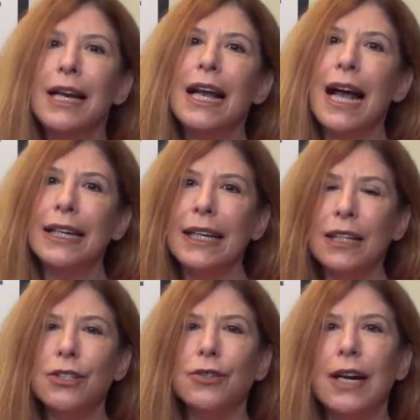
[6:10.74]
An
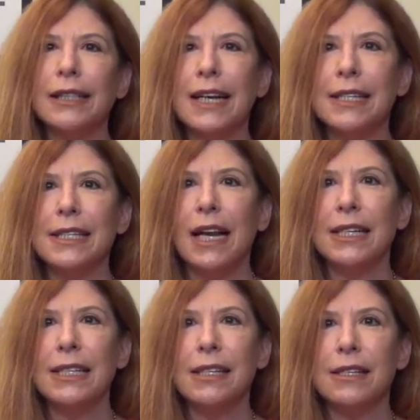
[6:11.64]
indirect
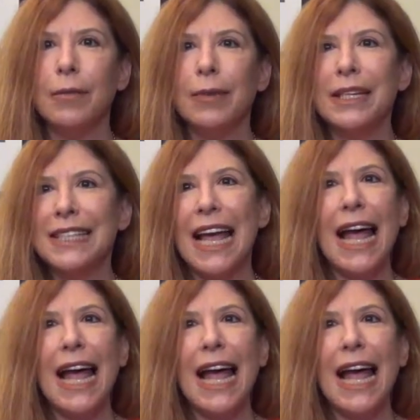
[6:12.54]
SCI system is